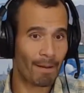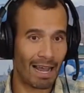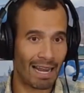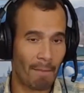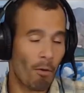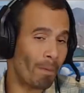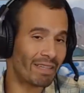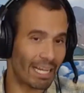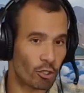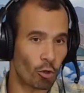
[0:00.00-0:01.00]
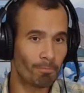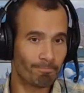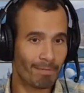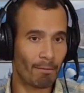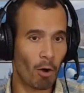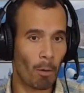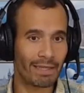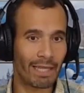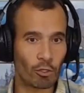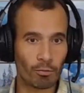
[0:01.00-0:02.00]
And I'm hoping they do.
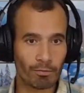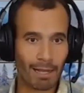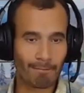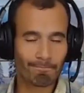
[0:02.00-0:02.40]
Yeah.